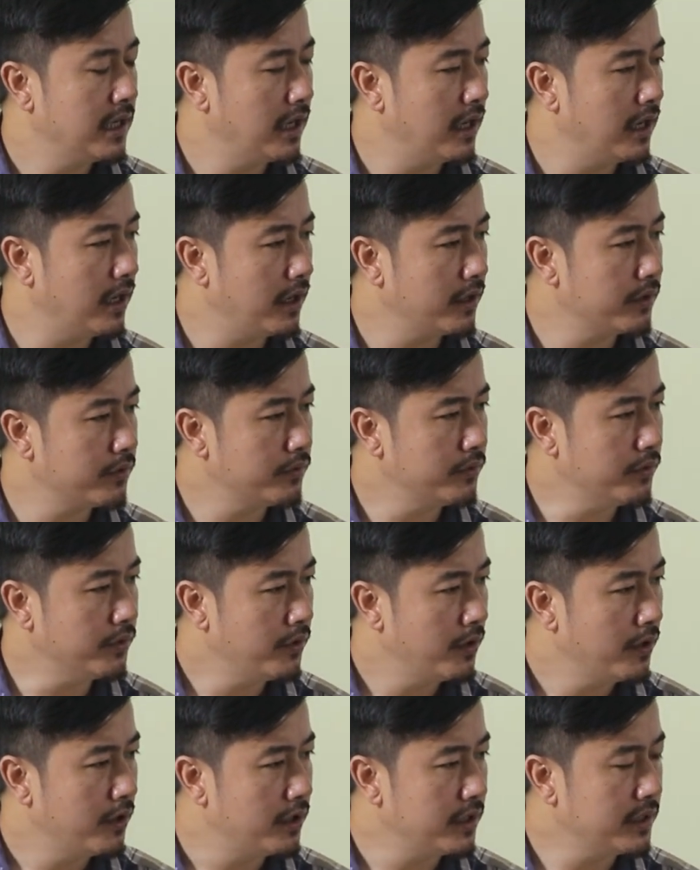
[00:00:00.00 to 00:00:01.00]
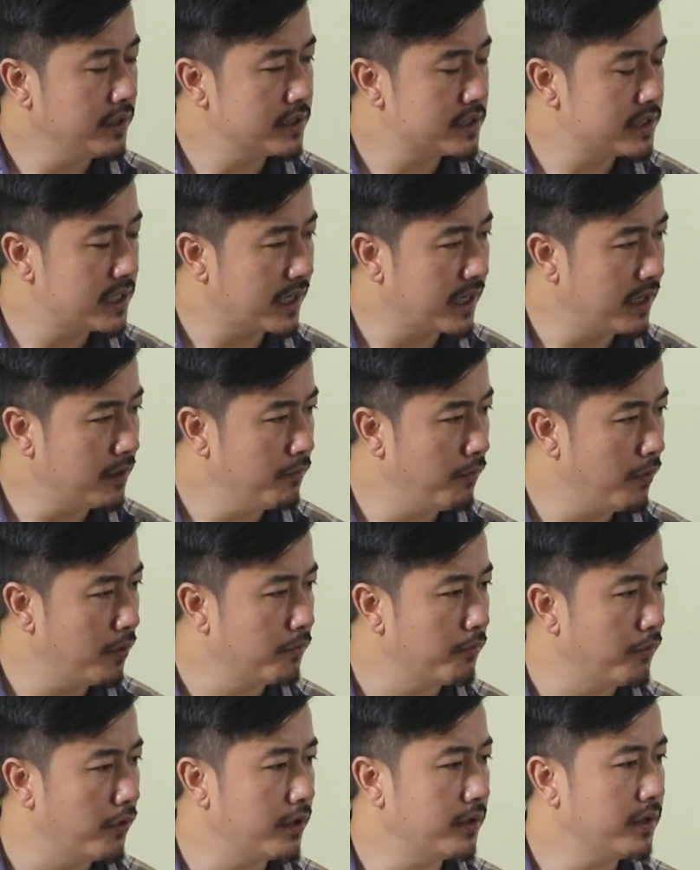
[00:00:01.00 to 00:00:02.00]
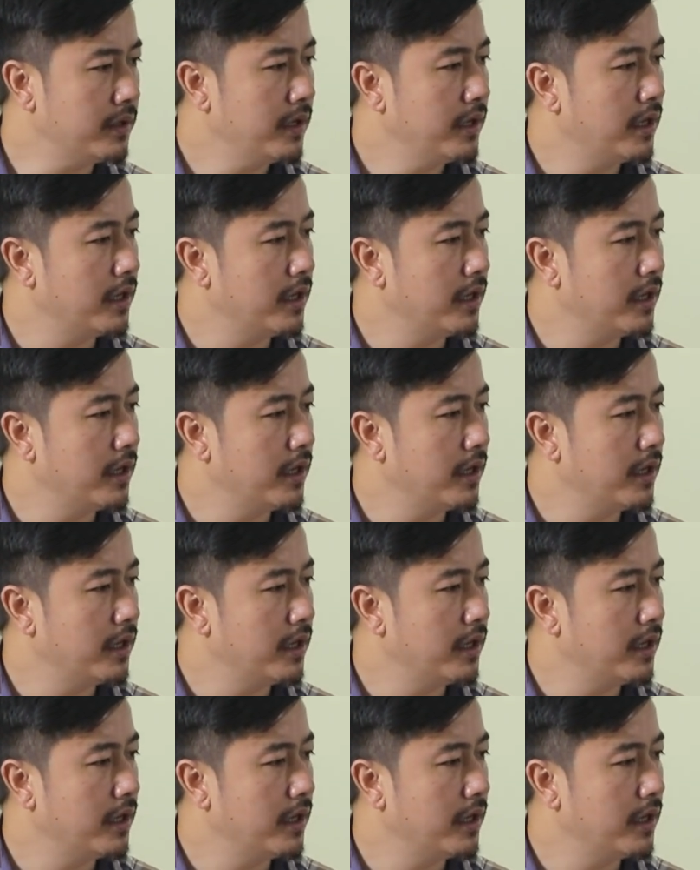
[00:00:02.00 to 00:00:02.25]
in the Second World War,